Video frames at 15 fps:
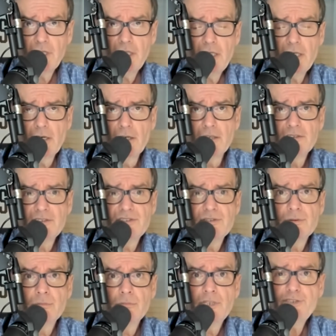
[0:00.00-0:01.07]

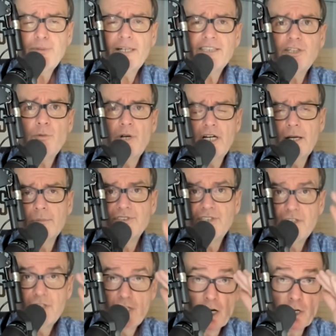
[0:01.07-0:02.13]
years, especially when it comes to
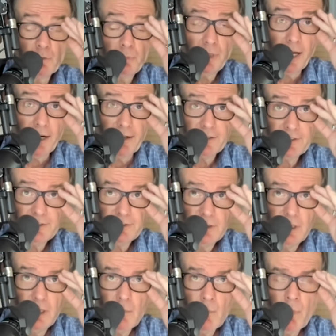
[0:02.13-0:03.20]
young players,
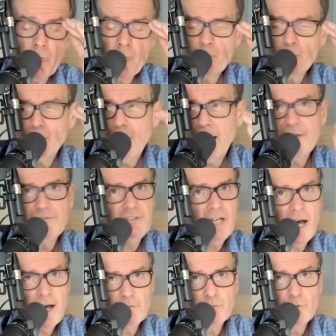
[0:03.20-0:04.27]
I have
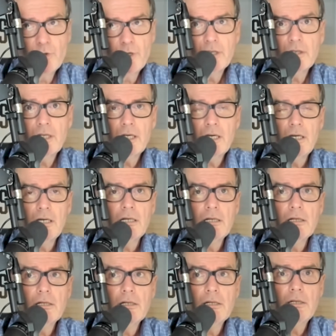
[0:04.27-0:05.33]
not really
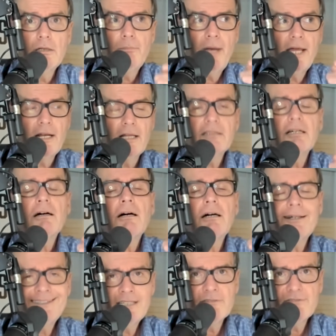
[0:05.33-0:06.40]
paid a
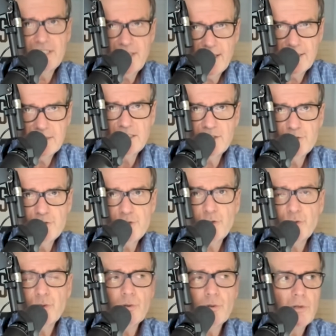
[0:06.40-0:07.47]
ton of attention
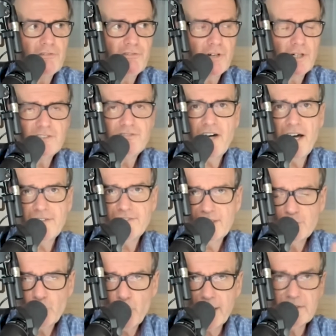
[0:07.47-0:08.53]
to the first
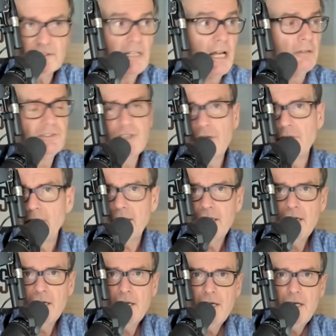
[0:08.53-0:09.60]
5-6 weeks. Now, certainly,
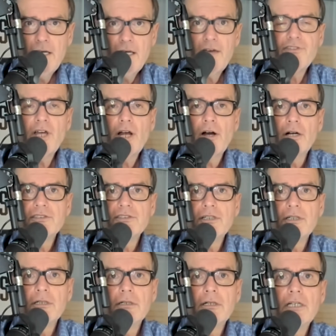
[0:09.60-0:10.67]
if there's
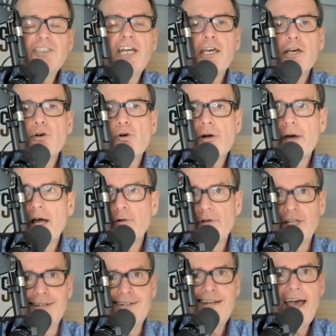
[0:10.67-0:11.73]
a shaky quarterback
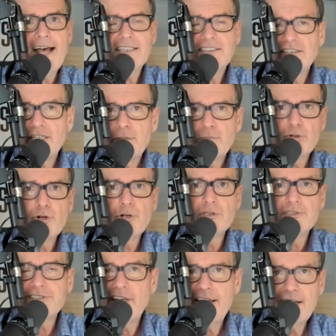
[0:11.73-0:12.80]
with a nasty, brutal
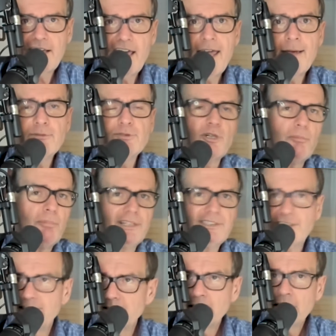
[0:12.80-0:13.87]
slate of games with a bunch
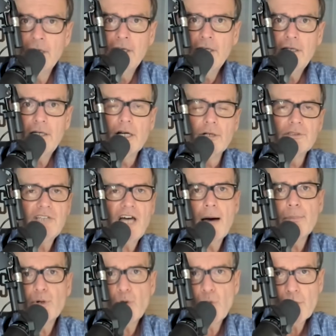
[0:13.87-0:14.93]
of, you know,
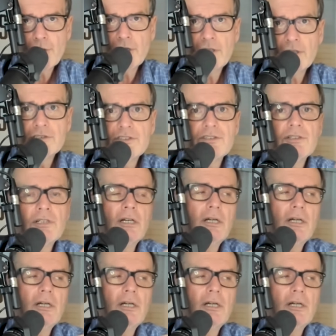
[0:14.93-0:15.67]
top corners,